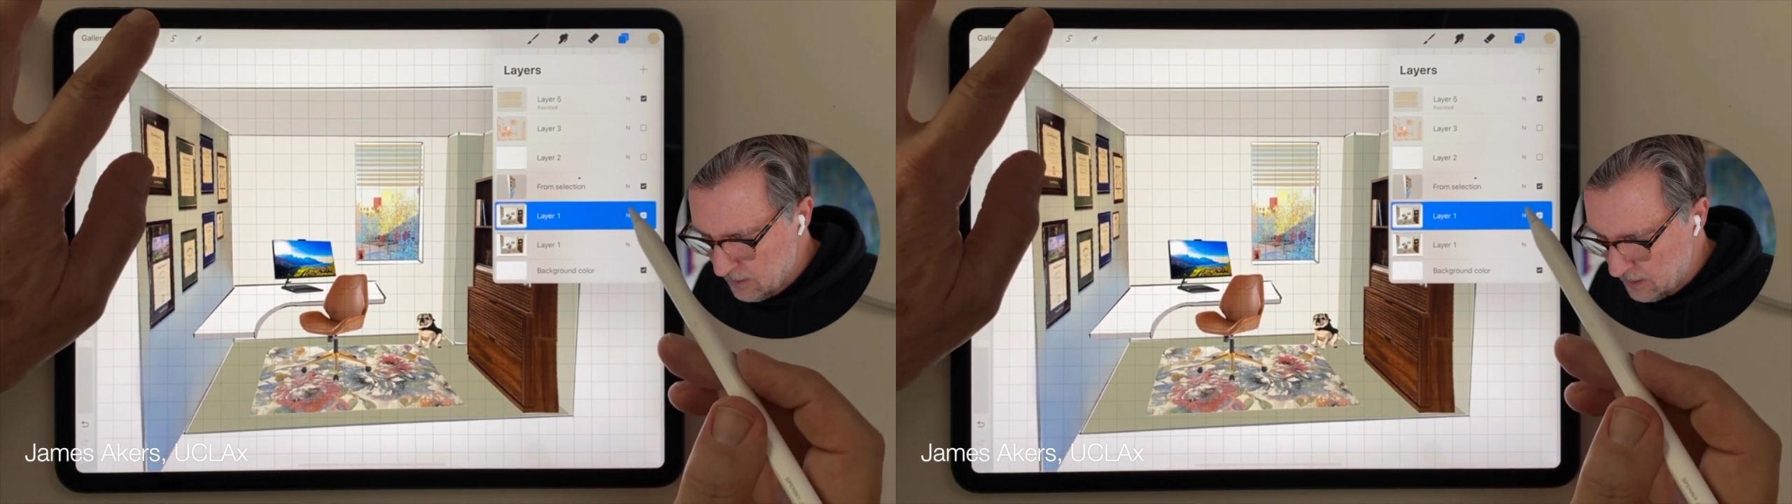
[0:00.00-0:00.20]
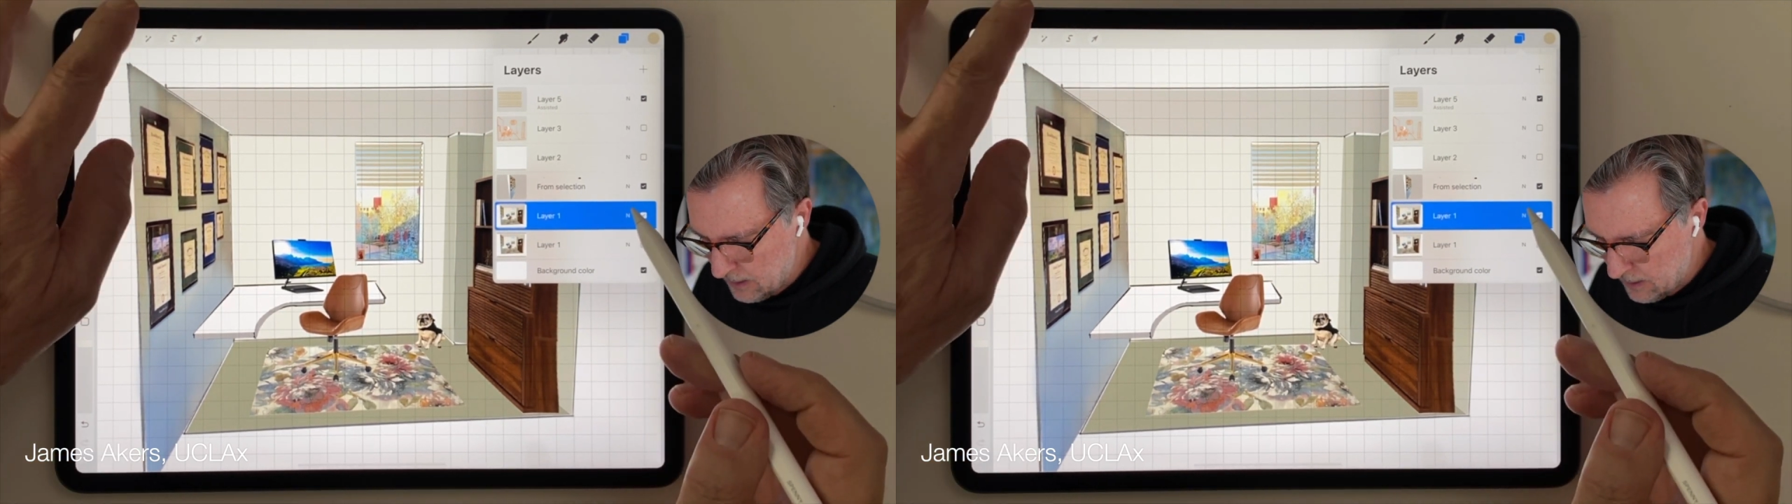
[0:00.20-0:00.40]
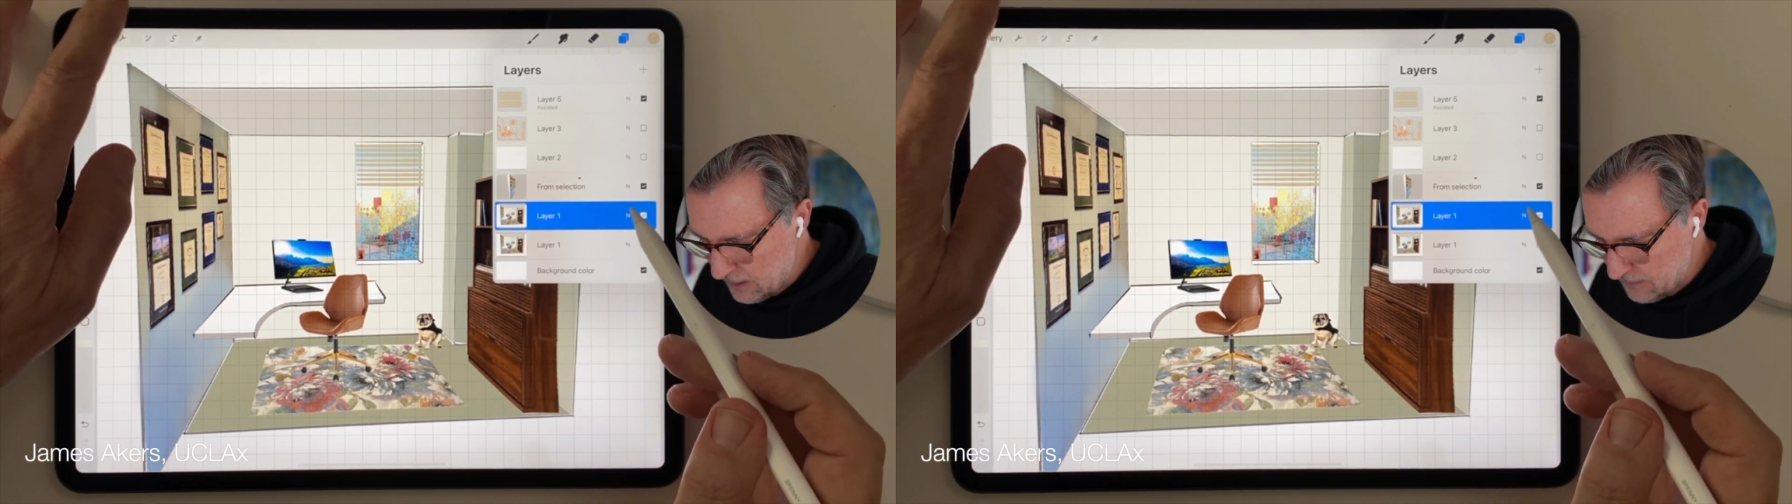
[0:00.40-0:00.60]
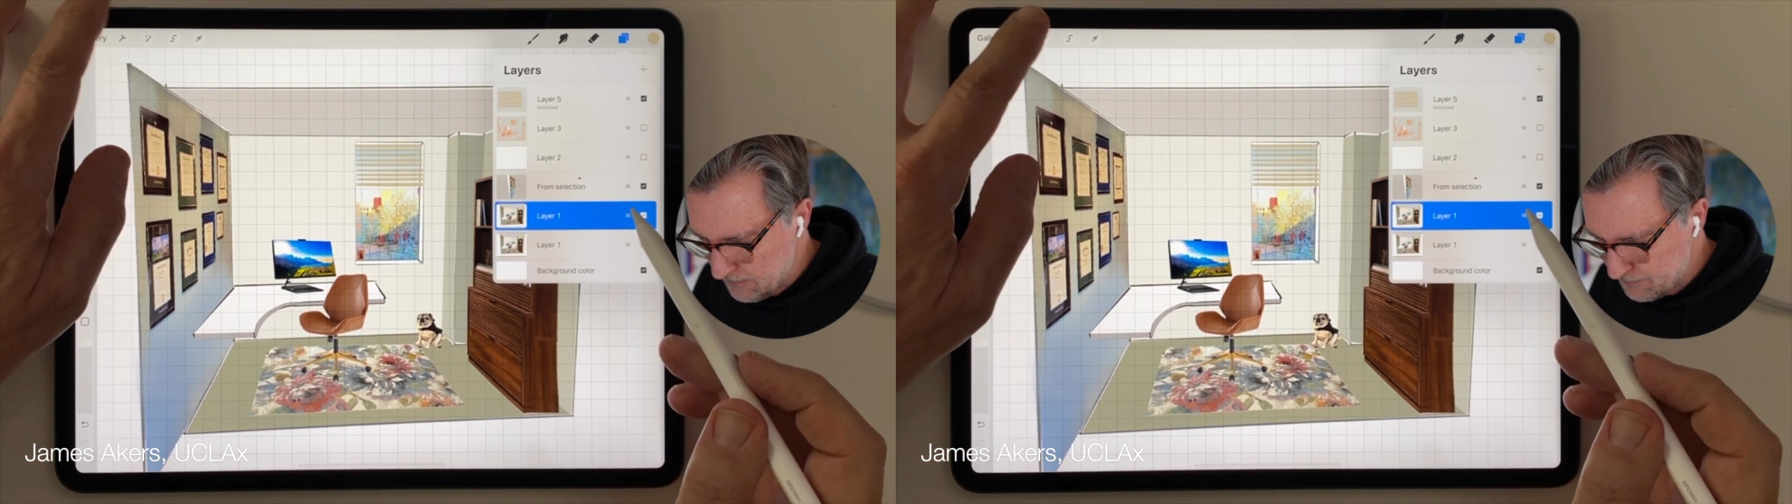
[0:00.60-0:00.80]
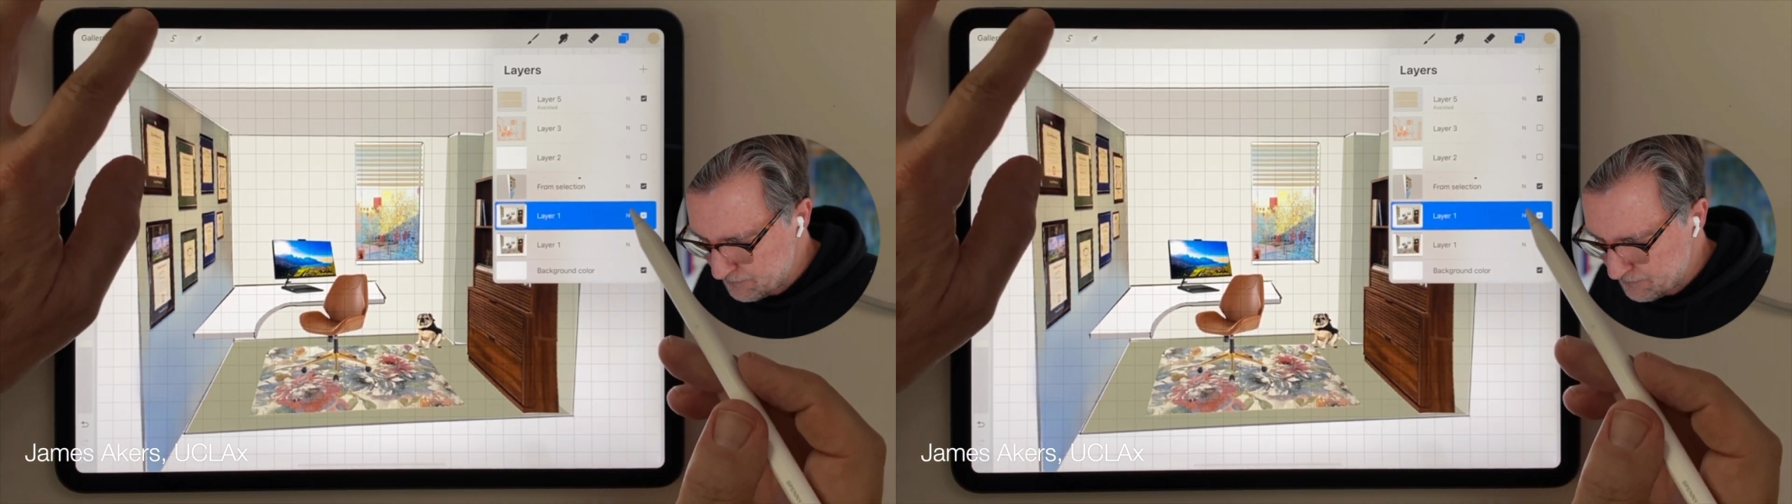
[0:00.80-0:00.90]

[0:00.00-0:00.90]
and then